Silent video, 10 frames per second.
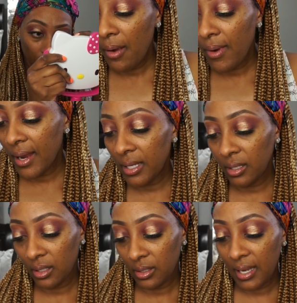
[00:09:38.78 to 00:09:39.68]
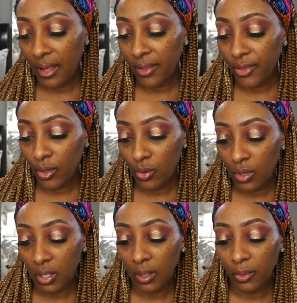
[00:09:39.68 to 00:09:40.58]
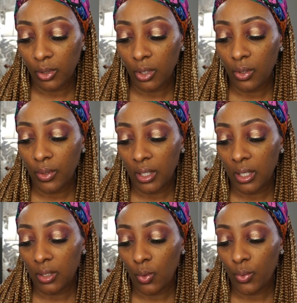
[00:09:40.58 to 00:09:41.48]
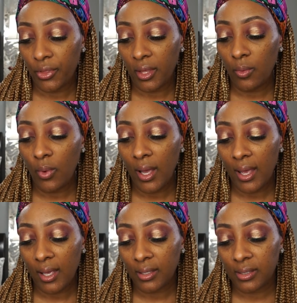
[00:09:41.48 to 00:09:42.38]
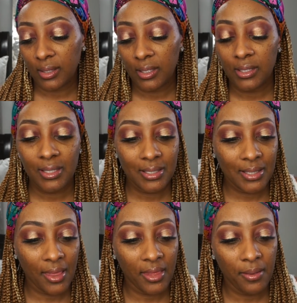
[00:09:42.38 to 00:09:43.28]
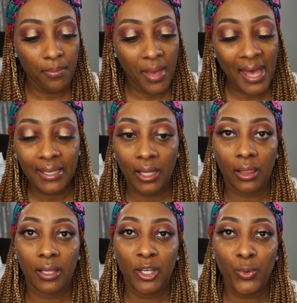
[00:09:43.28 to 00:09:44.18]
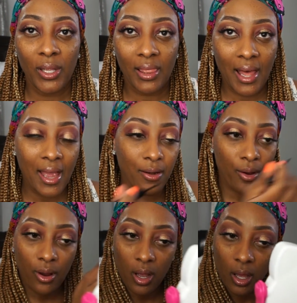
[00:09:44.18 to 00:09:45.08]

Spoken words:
Alrighty, now that they're on, I'm gonna go in with NYX. This is the Matte Liquid Liner.